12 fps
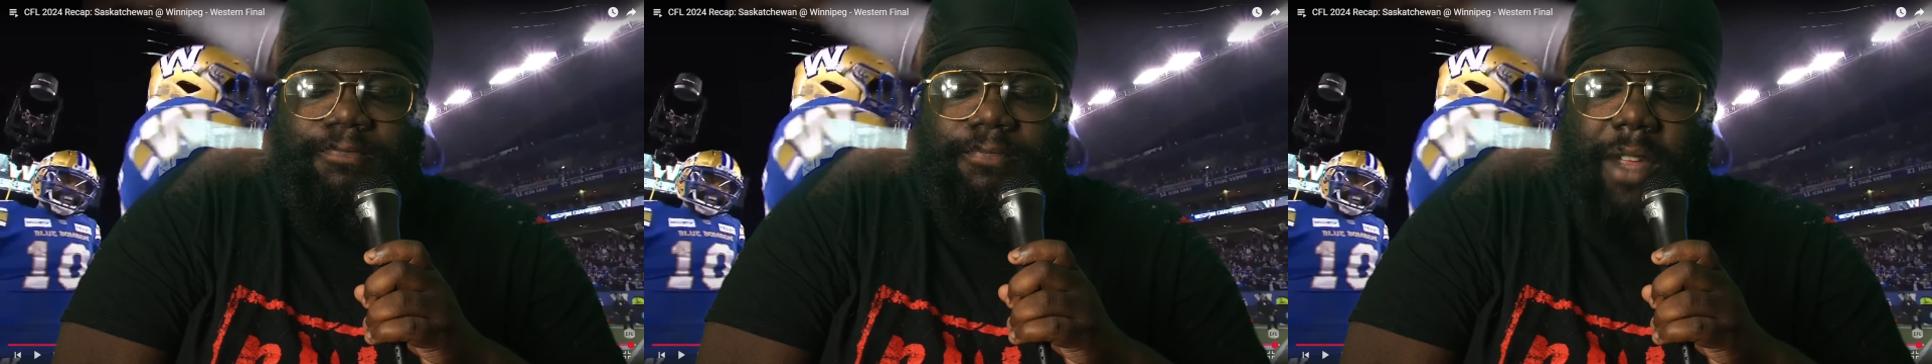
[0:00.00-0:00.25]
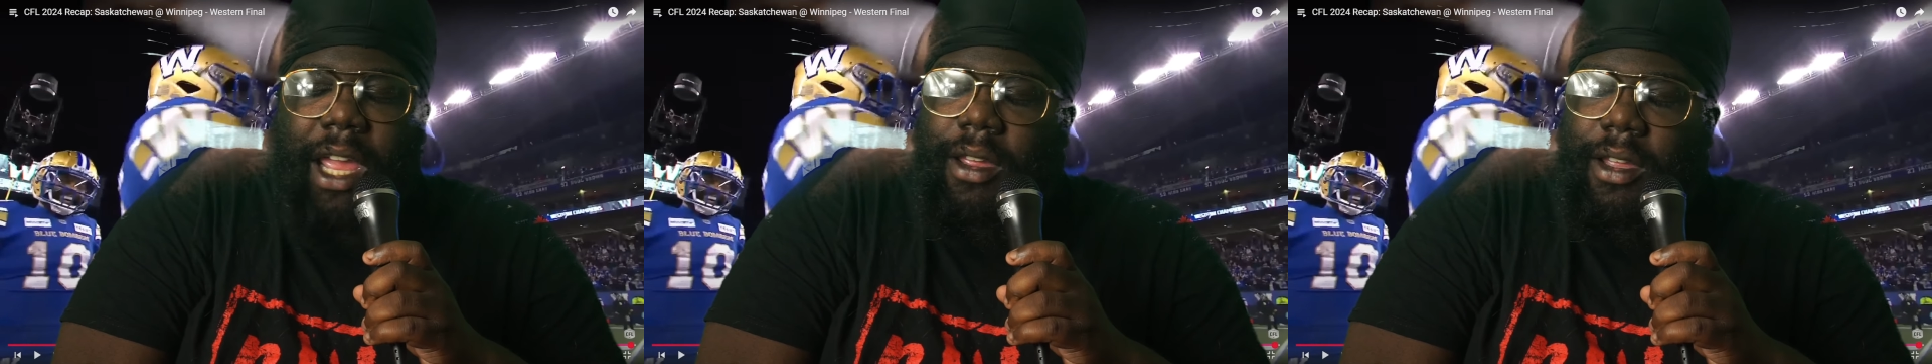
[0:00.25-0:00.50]

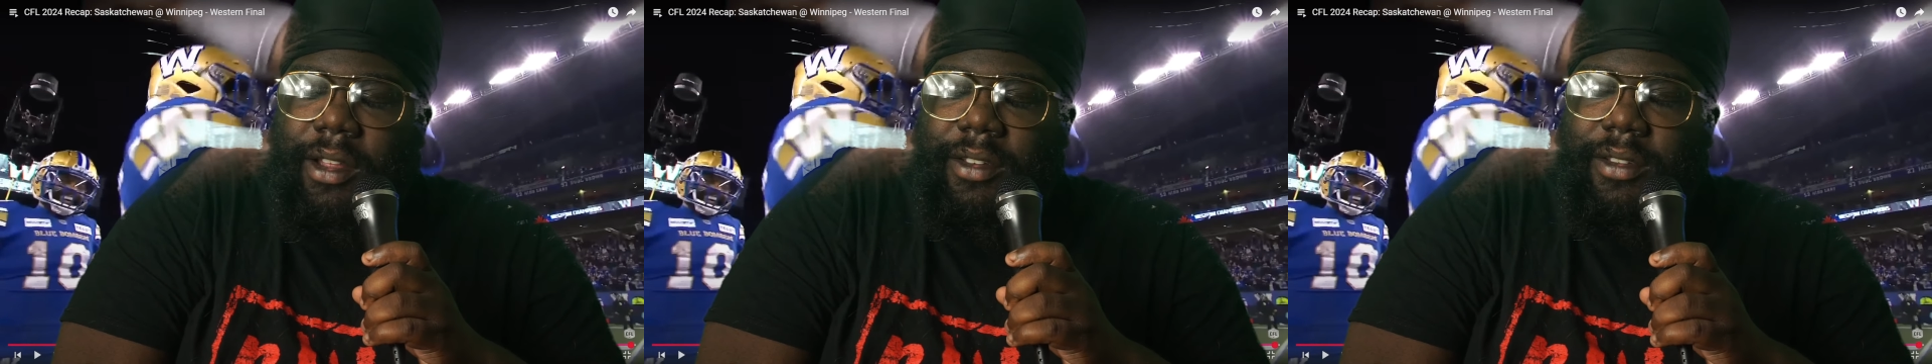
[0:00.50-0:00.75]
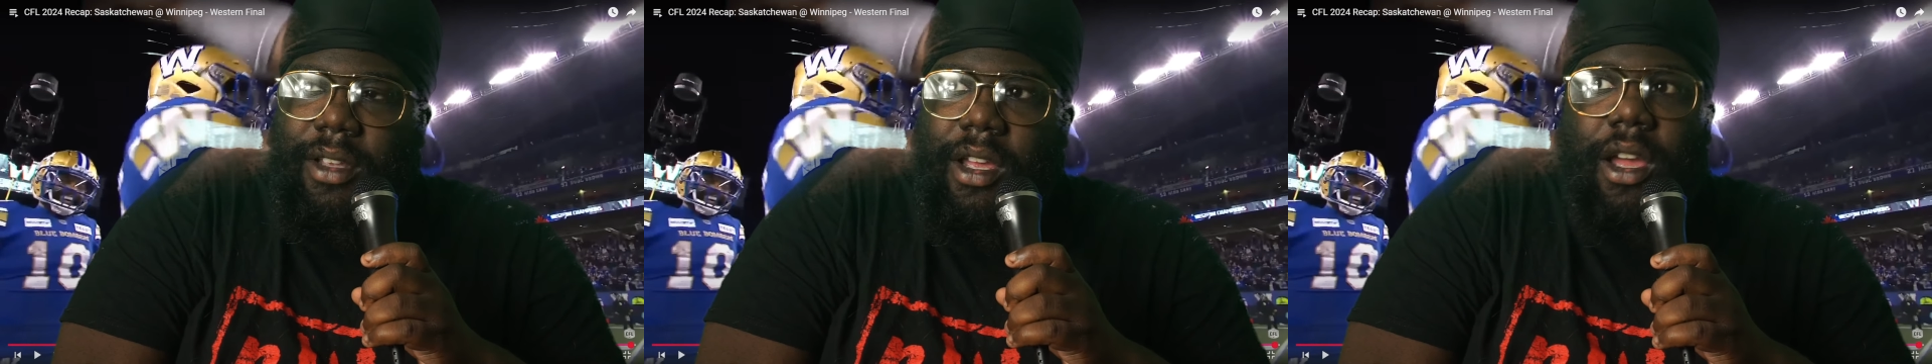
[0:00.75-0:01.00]
Can't
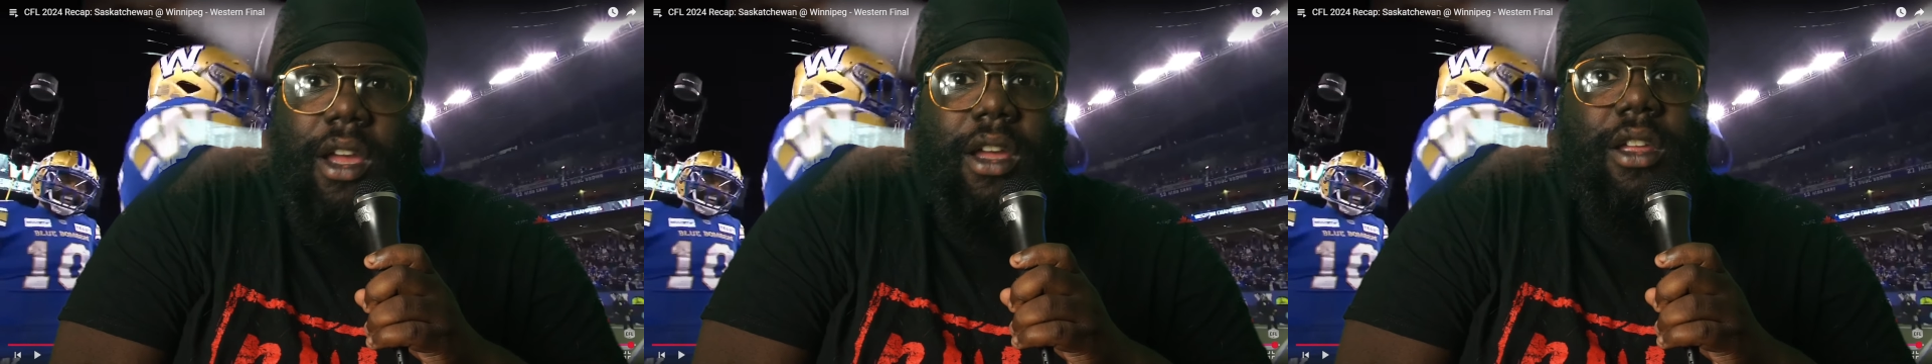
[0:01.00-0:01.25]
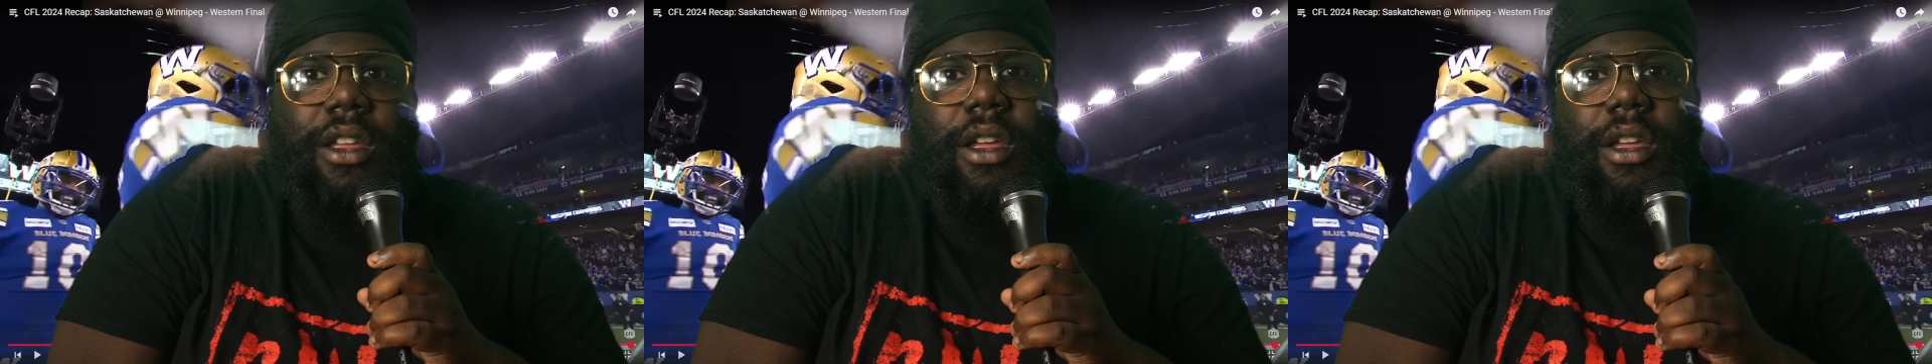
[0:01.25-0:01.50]
cuss.
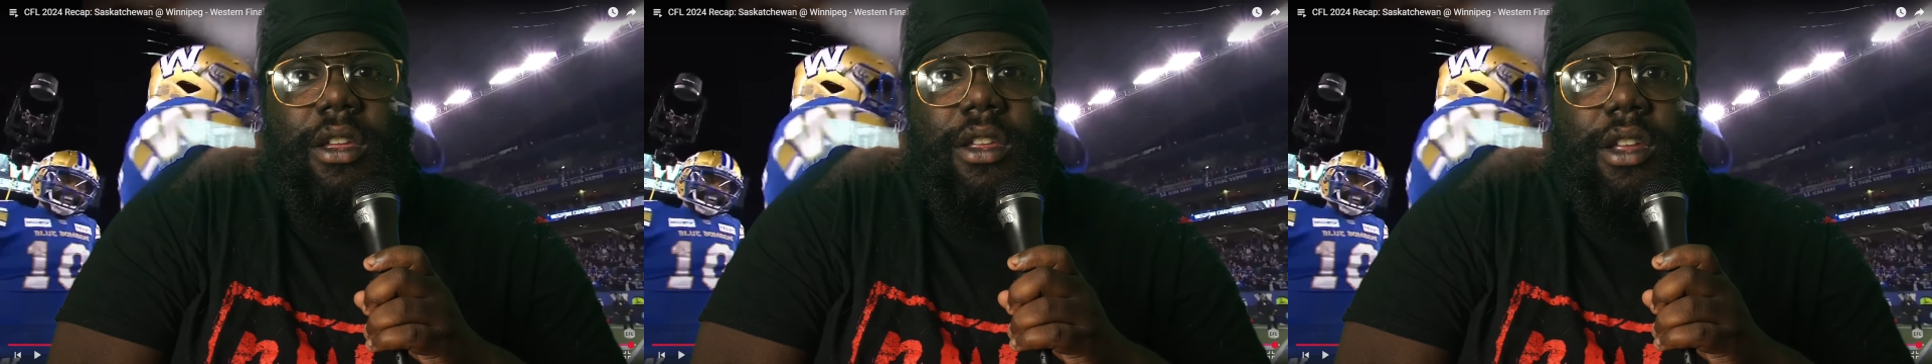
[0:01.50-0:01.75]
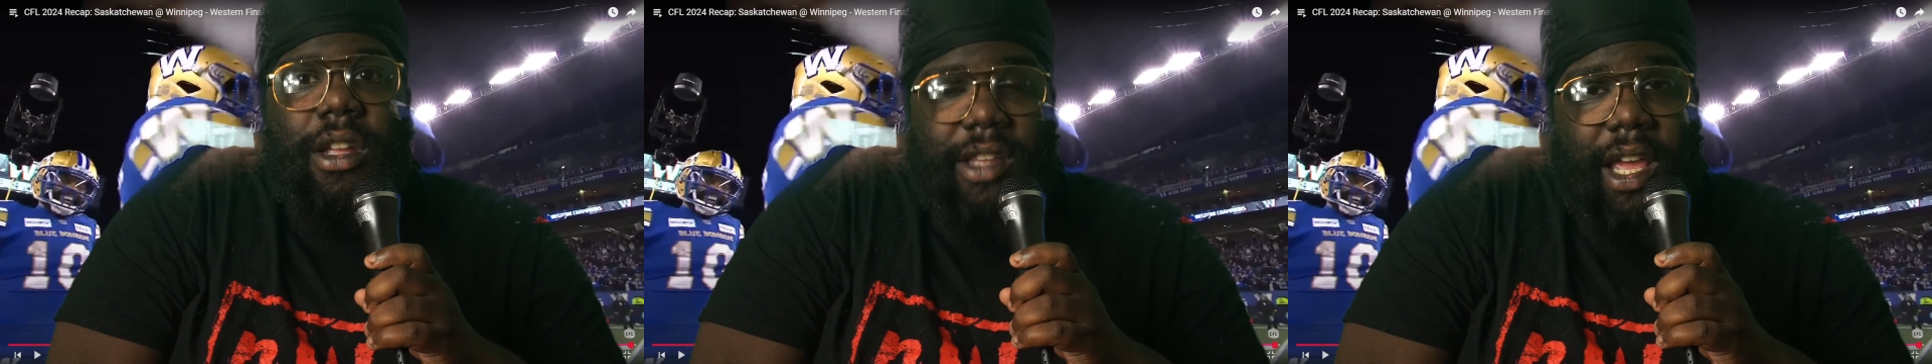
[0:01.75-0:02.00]

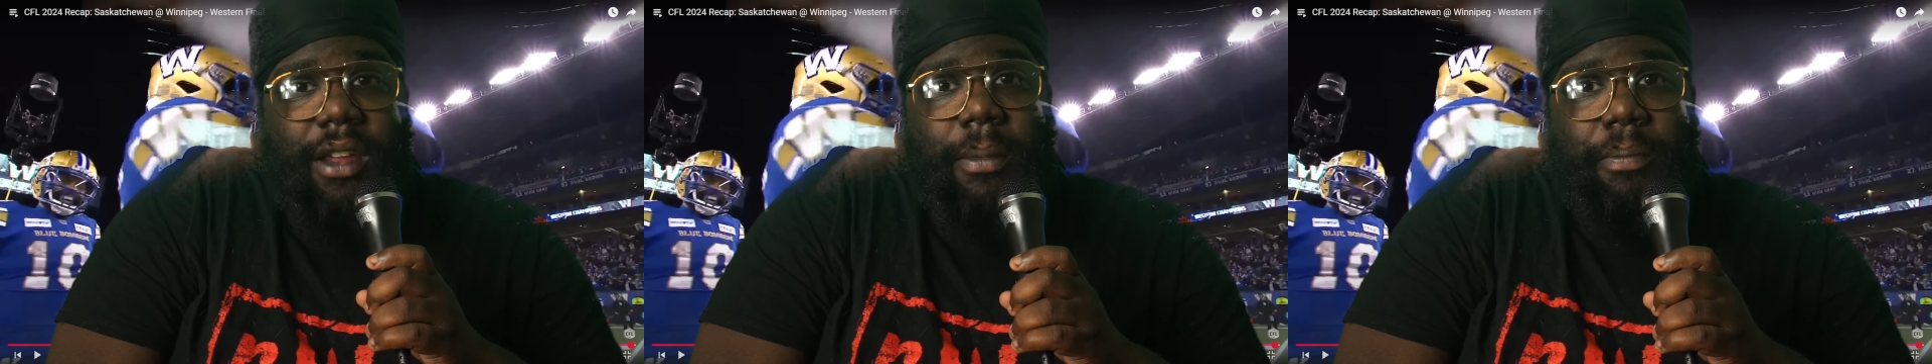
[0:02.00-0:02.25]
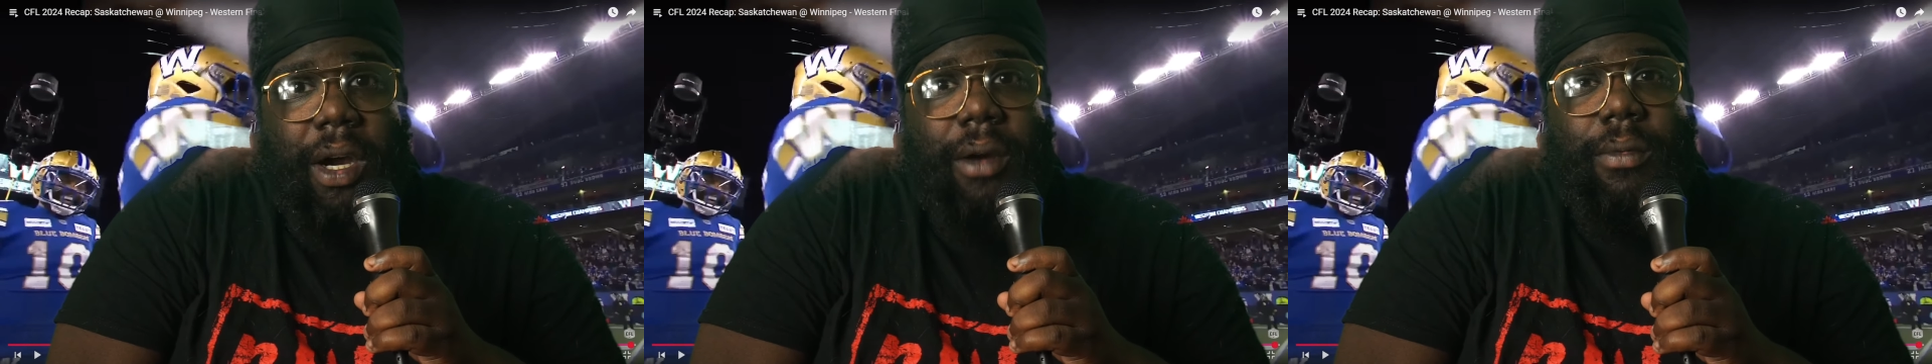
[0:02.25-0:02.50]
You take your
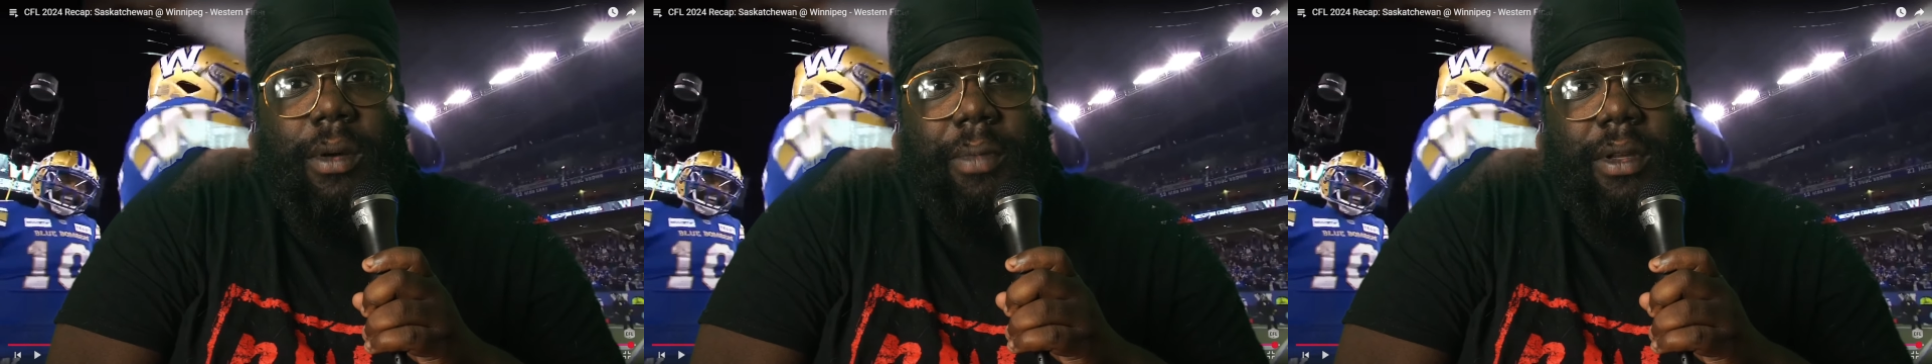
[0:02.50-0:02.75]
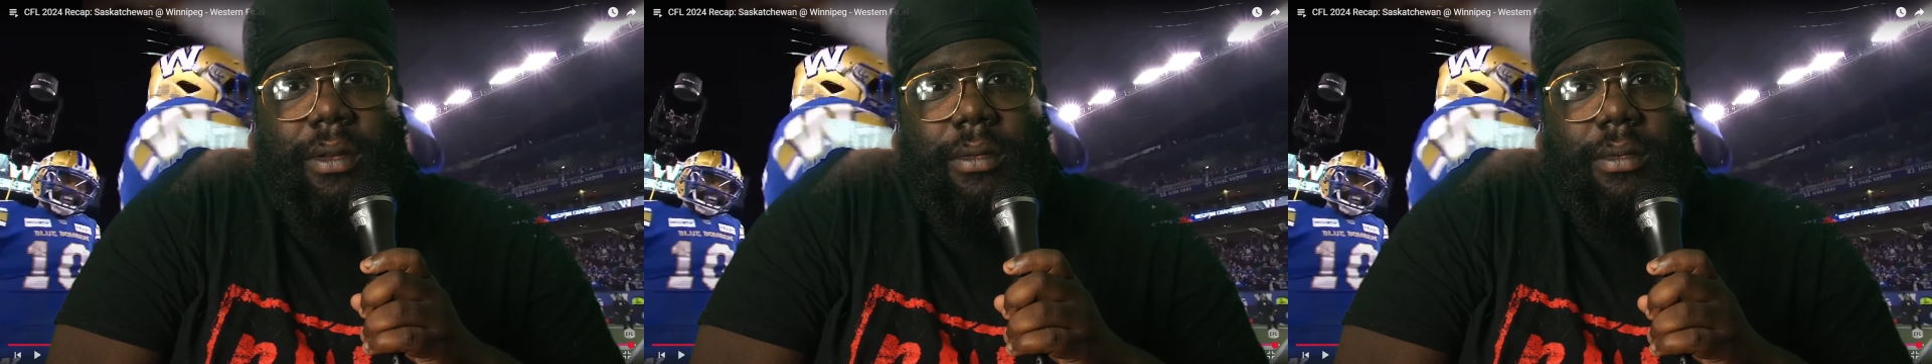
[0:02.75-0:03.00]
butt whooping.